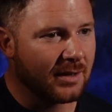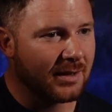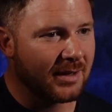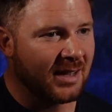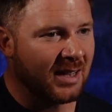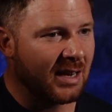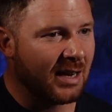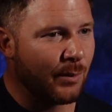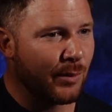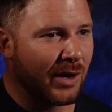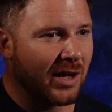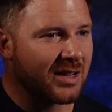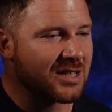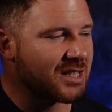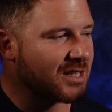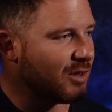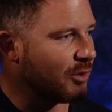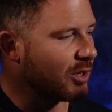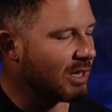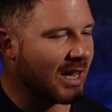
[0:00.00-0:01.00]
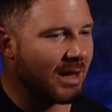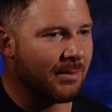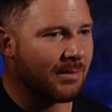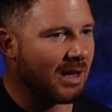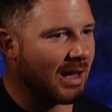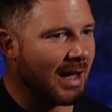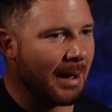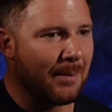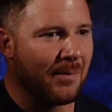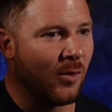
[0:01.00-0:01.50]
And then when I said, look,
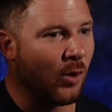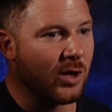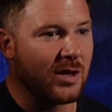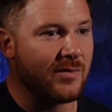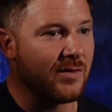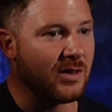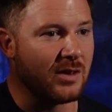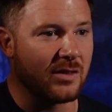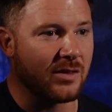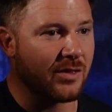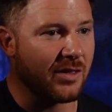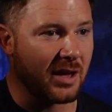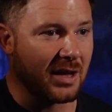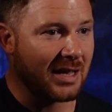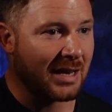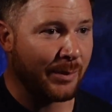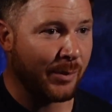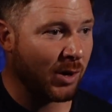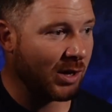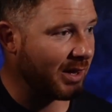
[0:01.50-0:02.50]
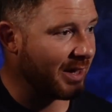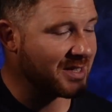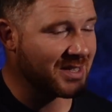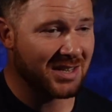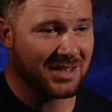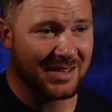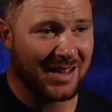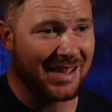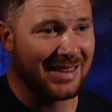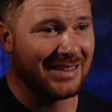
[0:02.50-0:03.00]
I'm not even thinking about it unless
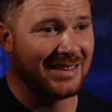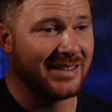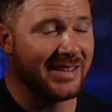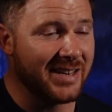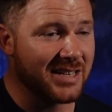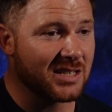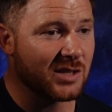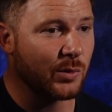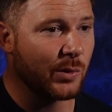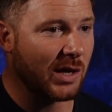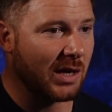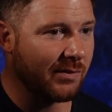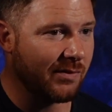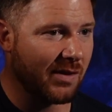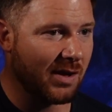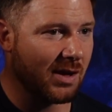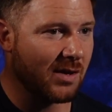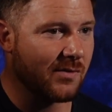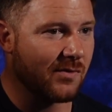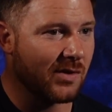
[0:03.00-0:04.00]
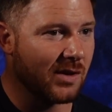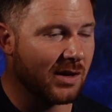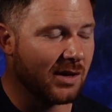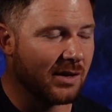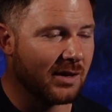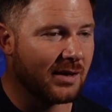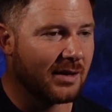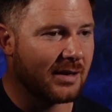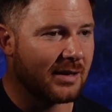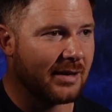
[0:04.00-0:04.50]
it's at least 25,
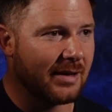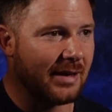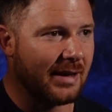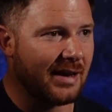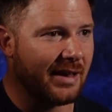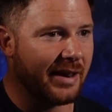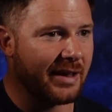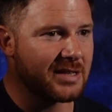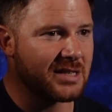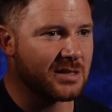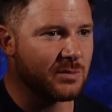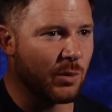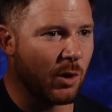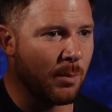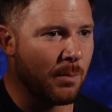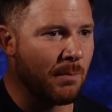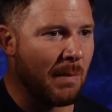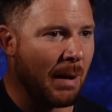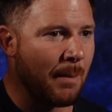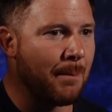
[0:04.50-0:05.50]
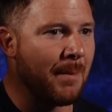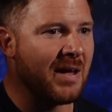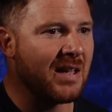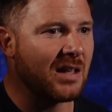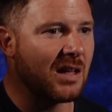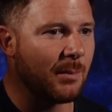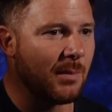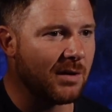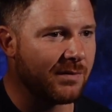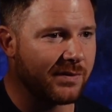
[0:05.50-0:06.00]
and he says, well, I might
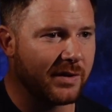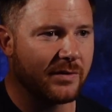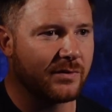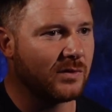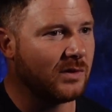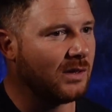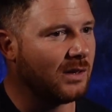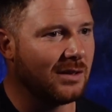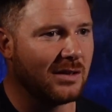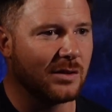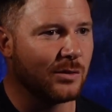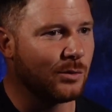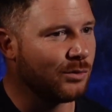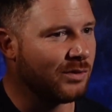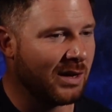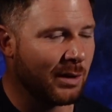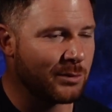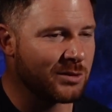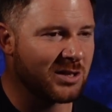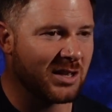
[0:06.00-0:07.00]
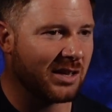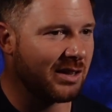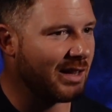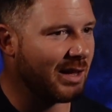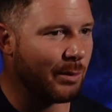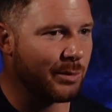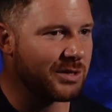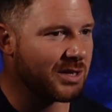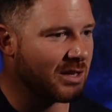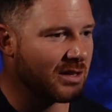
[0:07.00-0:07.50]
come to 15, and that was it.
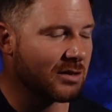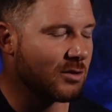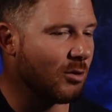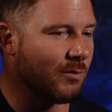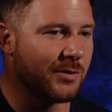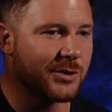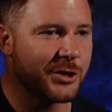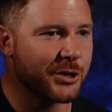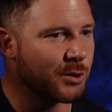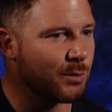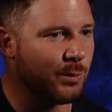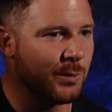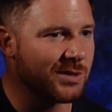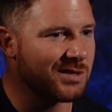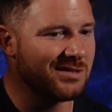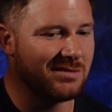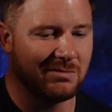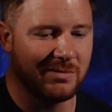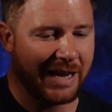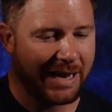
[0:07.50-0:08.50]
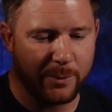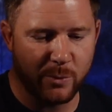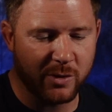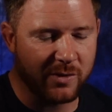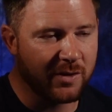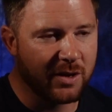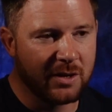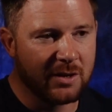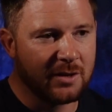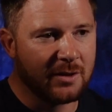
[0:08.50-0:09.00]
The conversation was dead. At
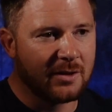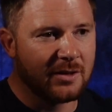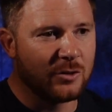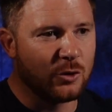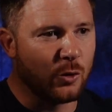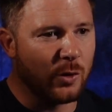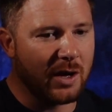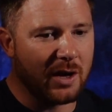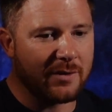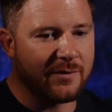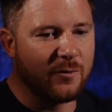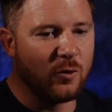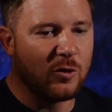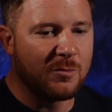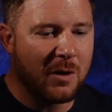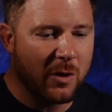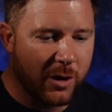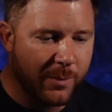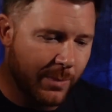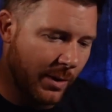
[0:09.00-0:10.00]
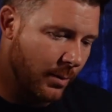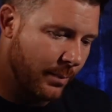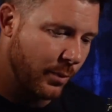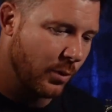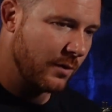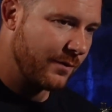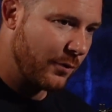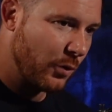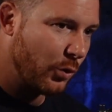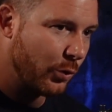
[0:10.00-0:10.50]
a £4 million
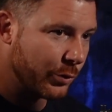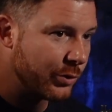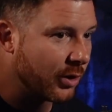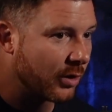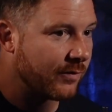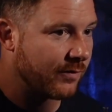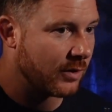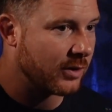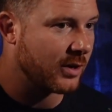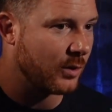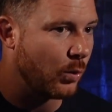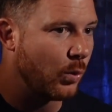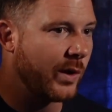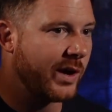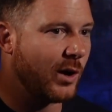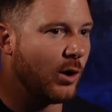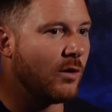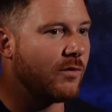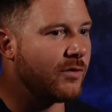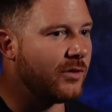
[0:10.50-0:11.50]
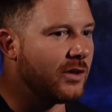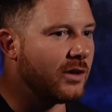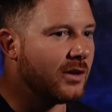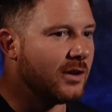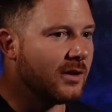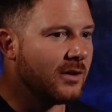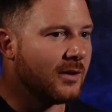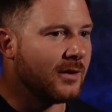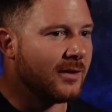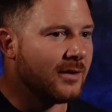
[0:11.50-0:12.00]
portfolio, you're fucking way off
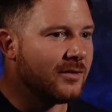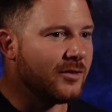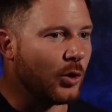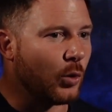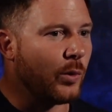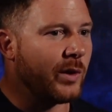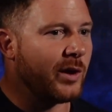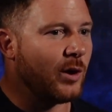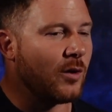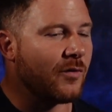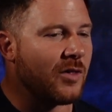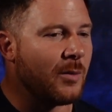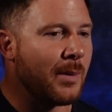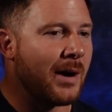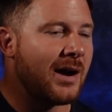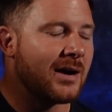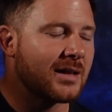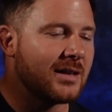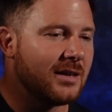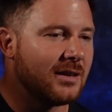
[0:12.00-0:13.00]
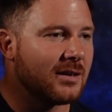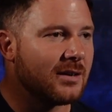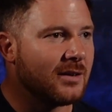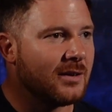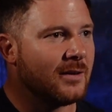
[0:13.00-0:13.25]
the mark here.